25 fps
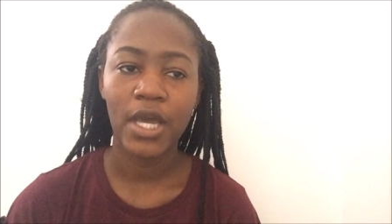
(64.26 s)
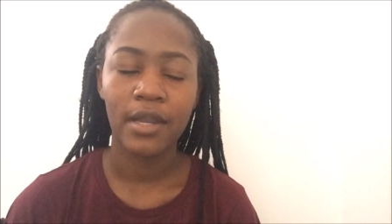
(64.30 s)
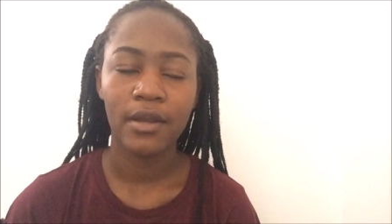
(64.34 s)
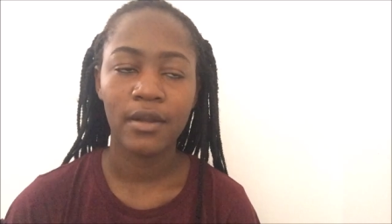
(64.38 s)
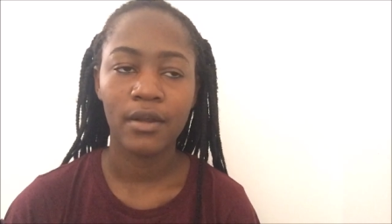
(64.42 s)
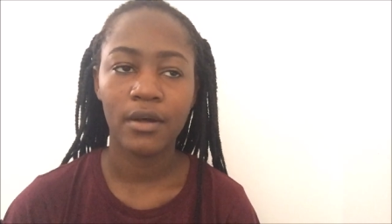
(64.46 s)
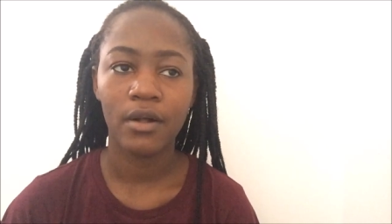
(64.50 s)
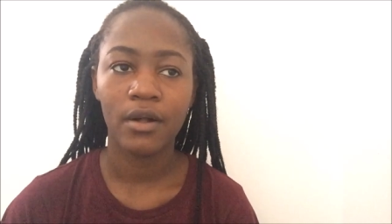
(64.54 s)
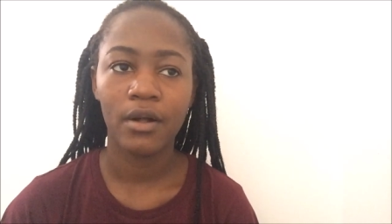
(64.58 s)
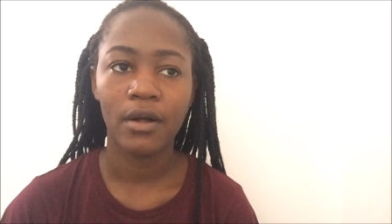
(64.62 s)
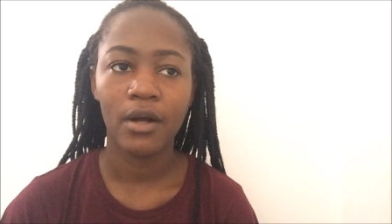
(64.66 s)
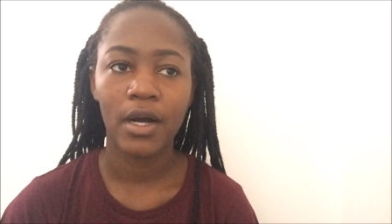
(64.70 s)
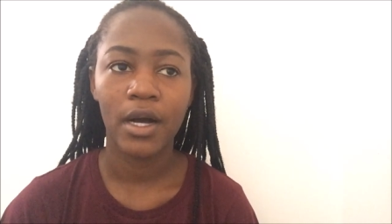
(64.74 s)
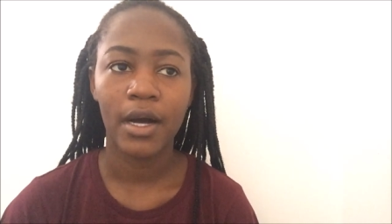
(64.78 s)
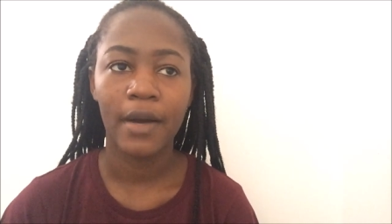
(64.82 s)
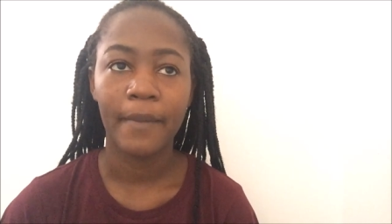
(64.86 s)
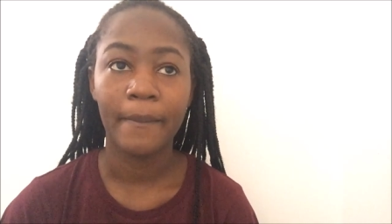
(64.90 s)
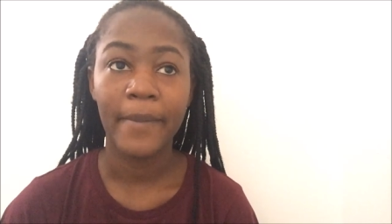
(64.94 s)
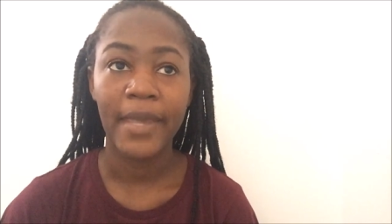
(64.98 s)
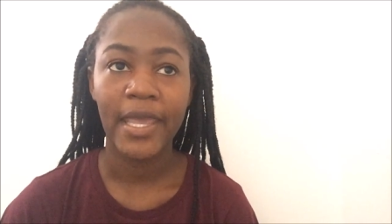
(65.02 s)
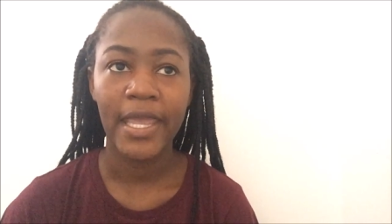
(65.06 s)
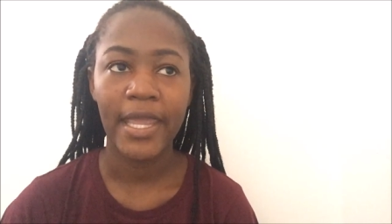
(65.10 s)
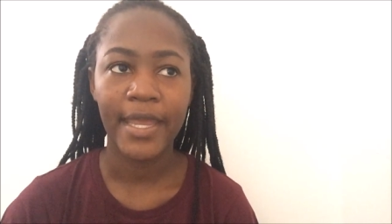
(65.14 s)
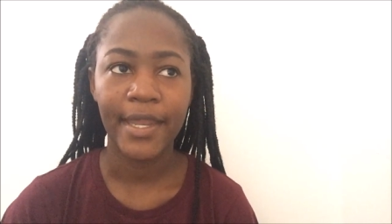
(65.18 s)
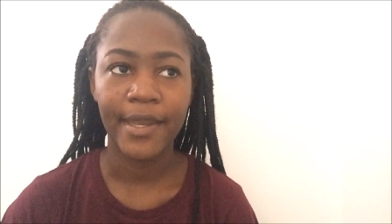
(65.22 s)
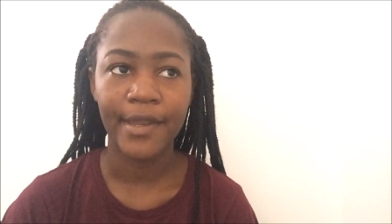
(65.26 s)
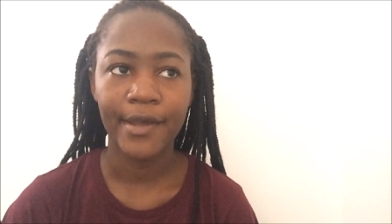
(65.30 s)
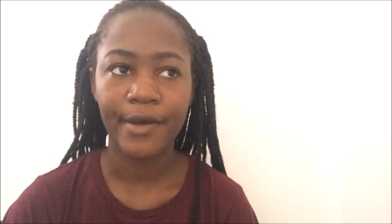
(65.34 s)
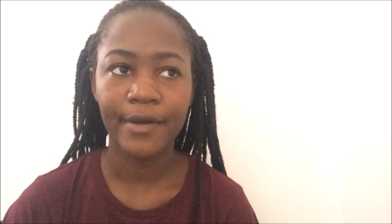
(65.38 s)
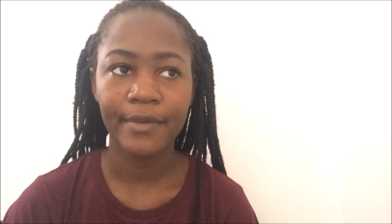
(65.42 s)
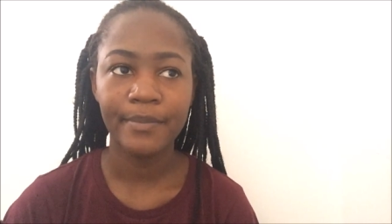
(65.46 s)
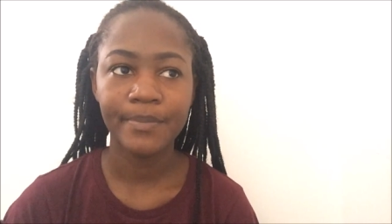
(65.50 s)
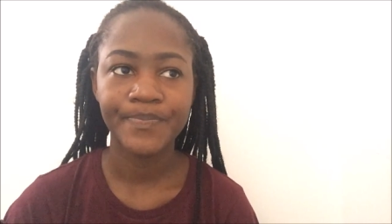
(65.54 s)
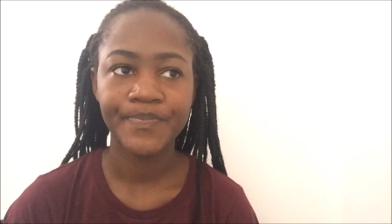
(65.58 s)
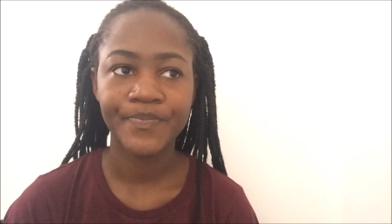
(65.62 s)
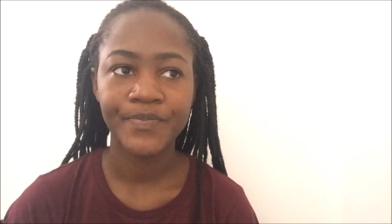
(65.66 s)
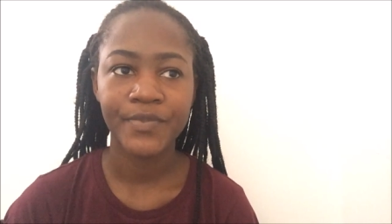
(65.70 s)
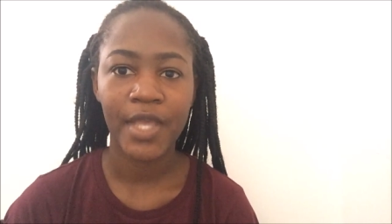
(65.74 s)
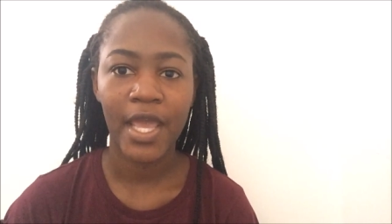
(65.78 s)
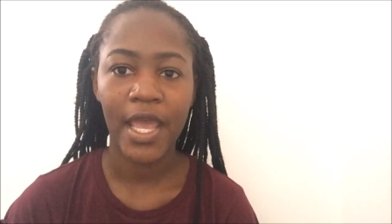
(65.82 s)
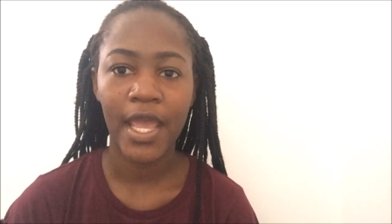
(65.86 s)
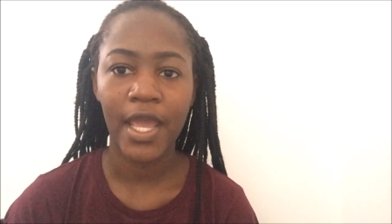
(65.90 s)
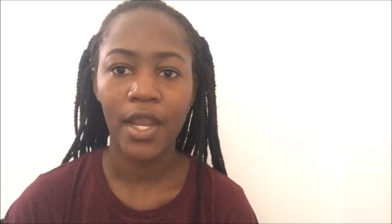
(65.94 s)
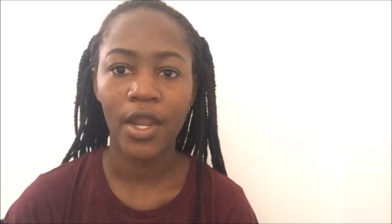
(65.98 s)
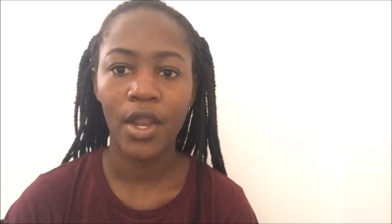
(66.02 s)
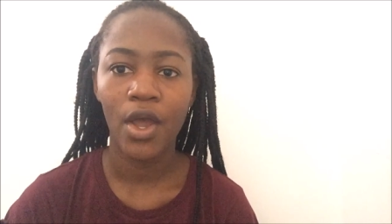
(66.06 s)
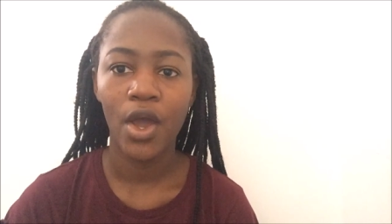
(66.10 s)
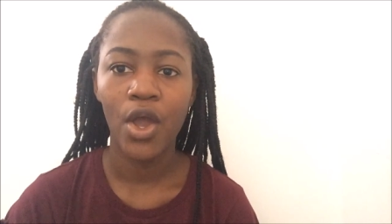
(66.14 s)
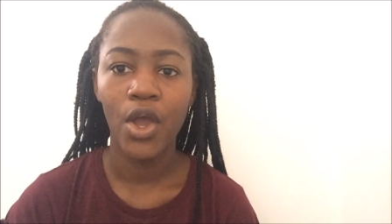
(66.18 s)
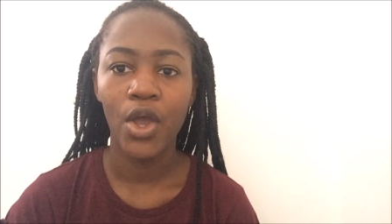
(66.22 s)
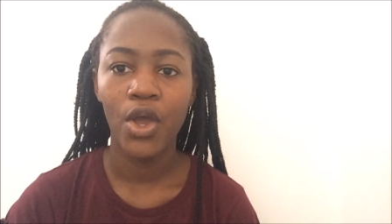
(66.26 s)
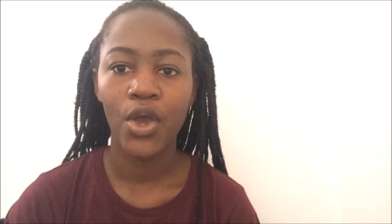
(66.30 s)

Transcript: channel um, header and